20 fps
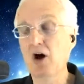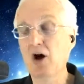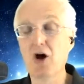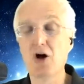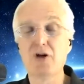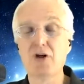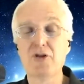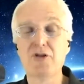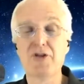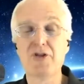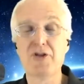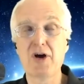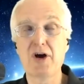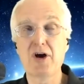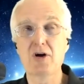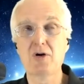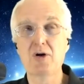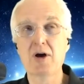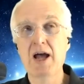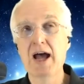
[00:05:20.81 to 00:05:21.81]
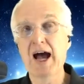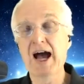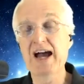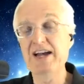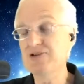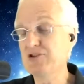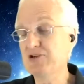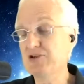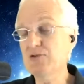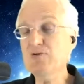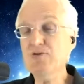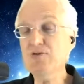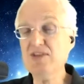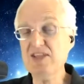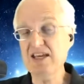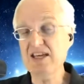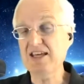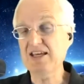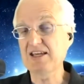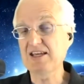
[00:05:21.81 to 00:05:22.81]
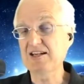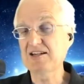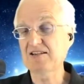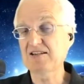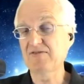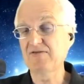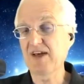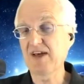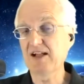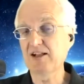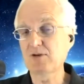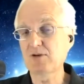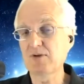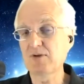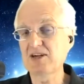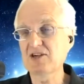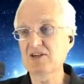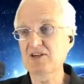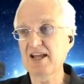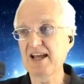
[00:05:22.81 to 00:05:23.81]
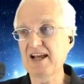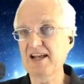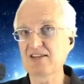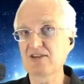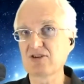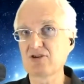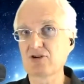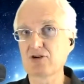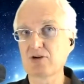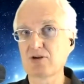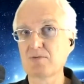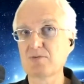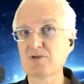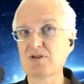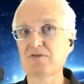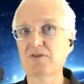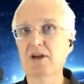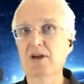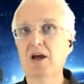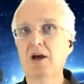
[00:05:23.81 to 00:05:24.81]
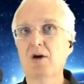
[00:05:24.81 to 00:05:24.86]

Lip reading: although I do think it is a valid question to ask in terms of,